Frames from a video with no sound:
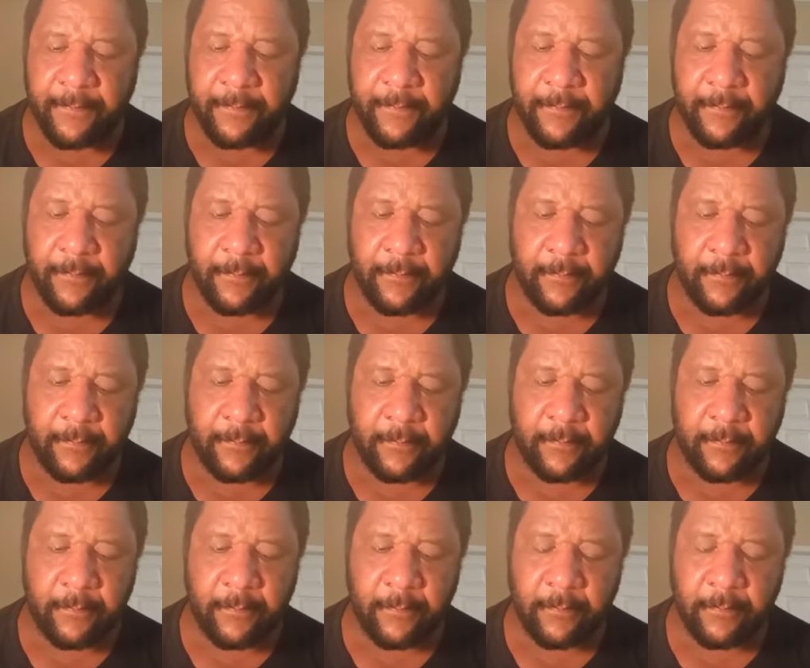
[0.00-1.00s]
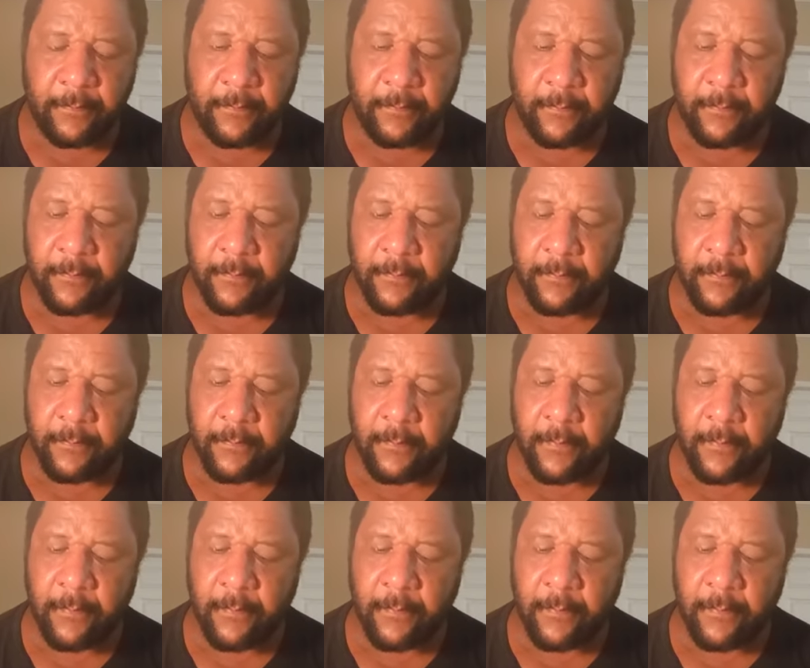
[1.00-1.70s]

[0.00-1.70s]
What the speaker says: Nobody speaks.